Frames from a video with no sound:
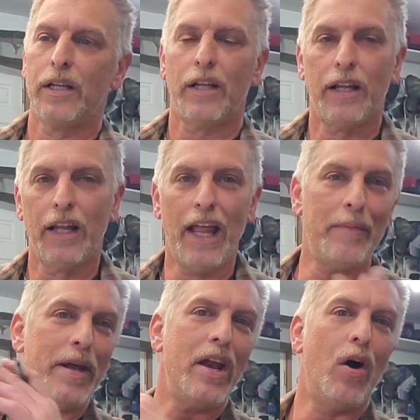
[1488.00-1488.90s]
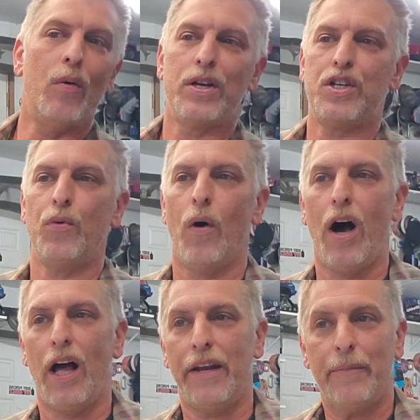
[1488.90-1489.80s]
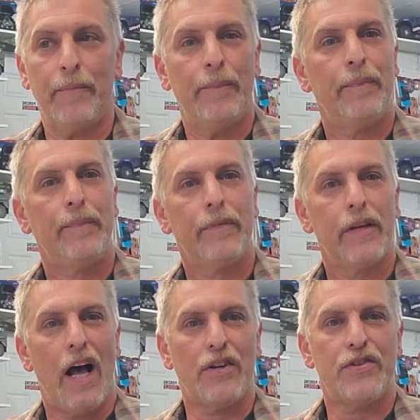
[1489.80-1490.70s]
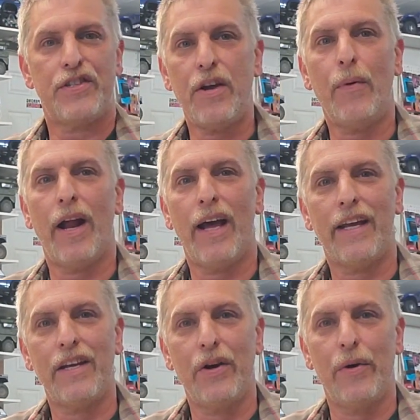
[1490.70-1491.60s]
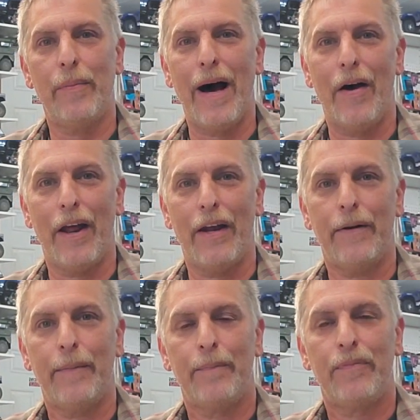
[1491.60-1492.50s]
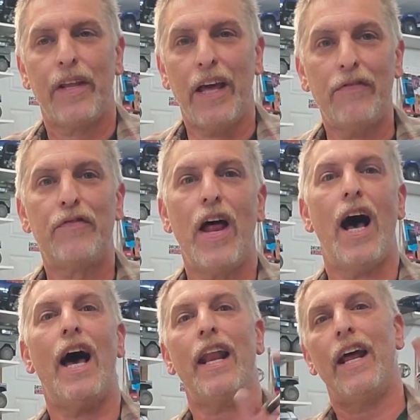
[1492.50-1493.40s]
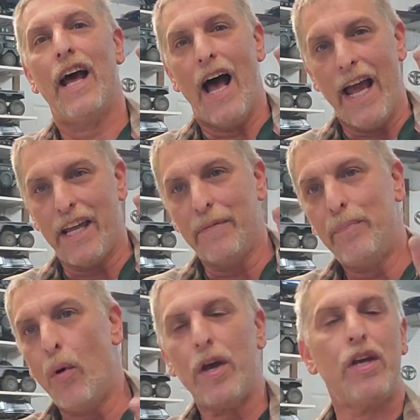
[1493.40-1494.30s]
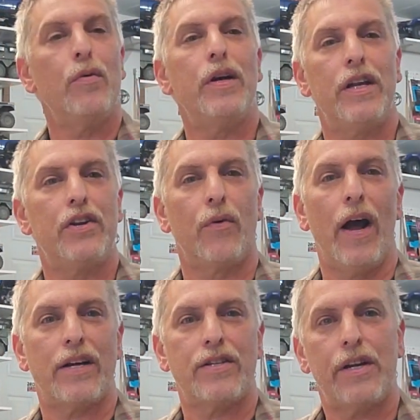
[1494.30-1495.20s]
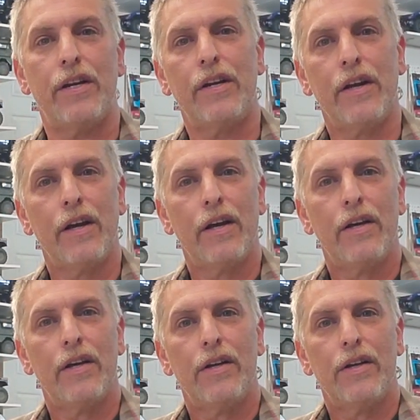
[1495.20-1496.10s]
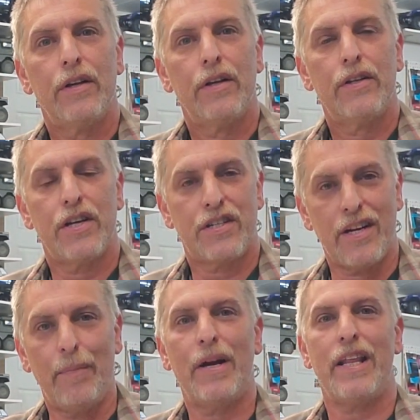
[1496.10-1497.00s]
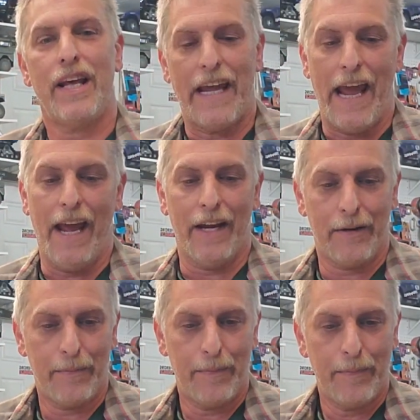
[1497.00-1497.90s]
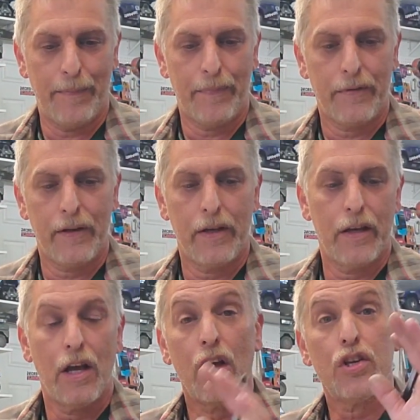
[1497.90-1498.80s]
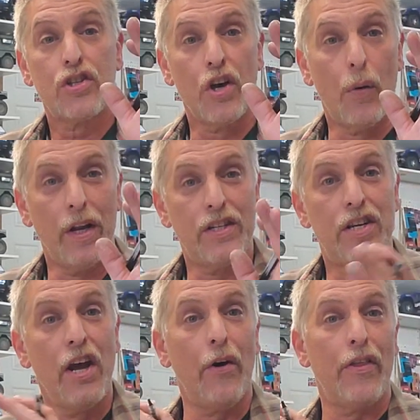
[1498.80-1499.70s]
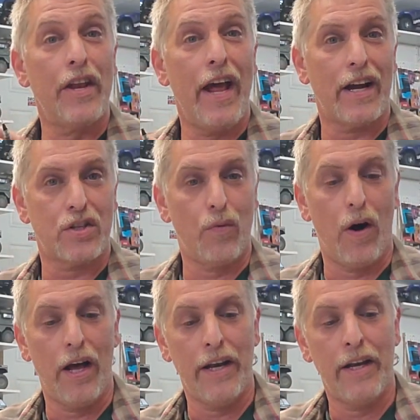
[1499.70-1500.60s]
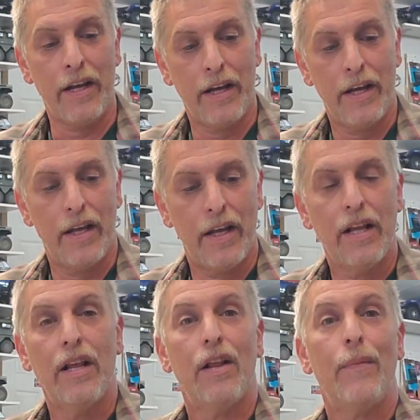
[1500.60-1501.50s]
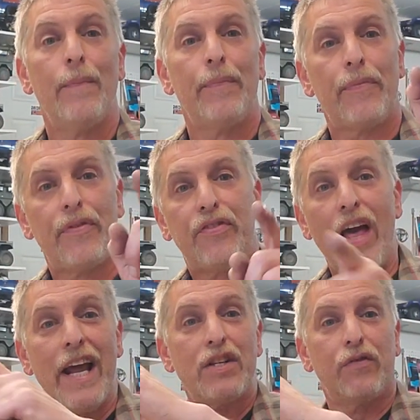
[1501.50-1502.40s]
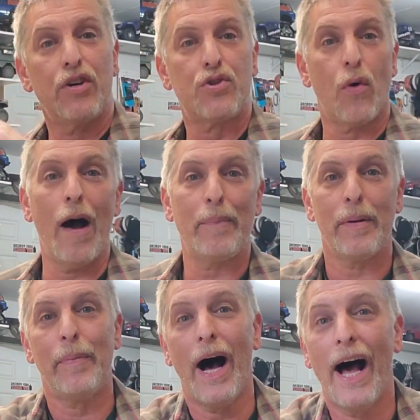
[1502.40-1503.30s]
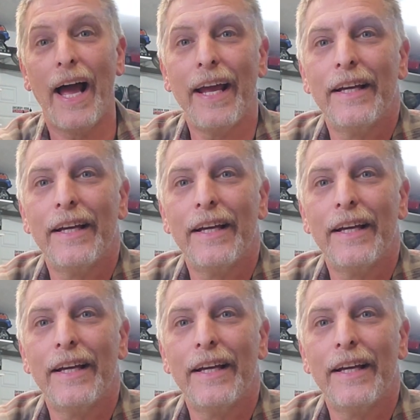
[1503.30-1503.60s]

Let me know what you want. I'll see what I can do about it. If not, I can point you in the direction to somebody that can. So until the next one, Thanks for dropping by.